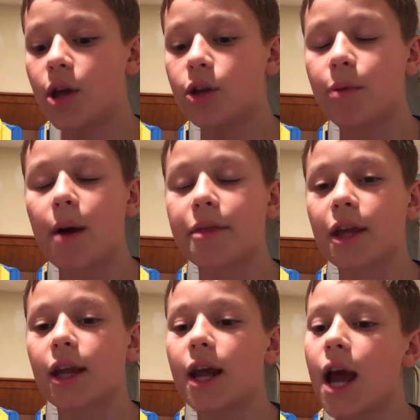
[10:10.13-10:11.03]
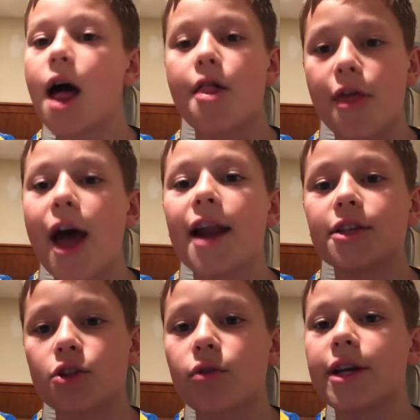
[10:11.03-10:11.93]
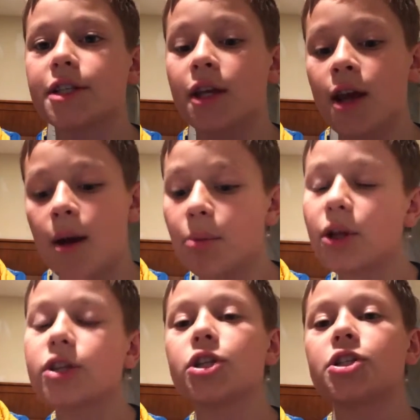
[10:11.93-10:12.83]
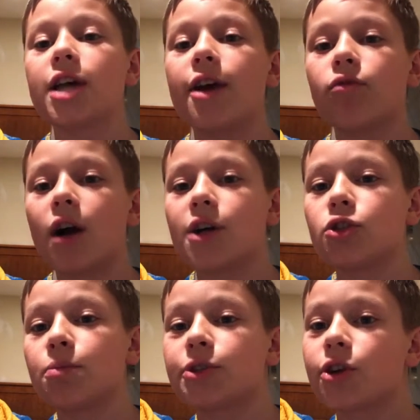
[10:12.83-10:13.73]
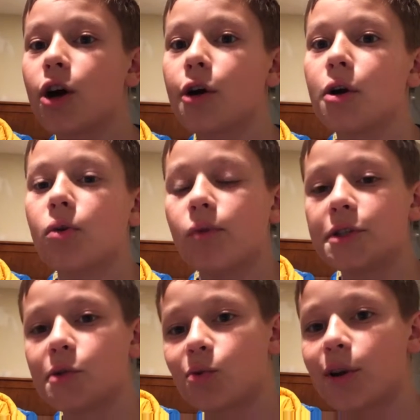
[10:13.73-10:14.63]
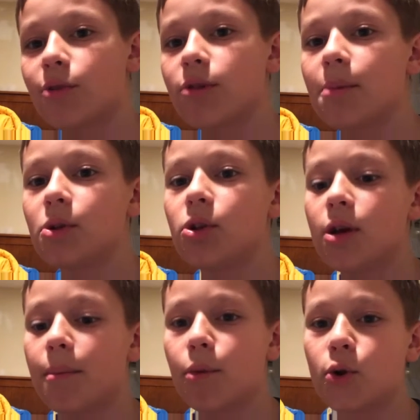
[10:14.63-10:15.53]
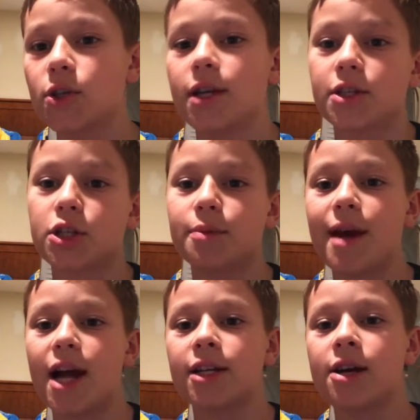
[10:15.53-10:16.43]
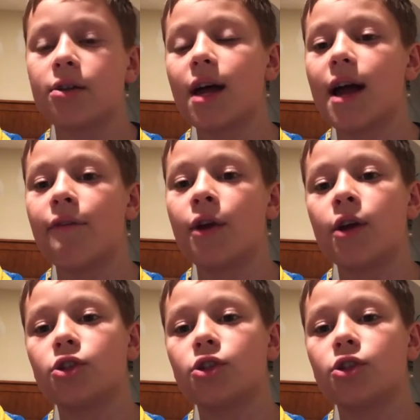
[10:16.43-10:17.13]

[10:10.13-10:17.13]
You're probably thinking, that is crazy. But let's just say a Raw superstar wins the Royal Rumble, mostly because of SmackDown Live.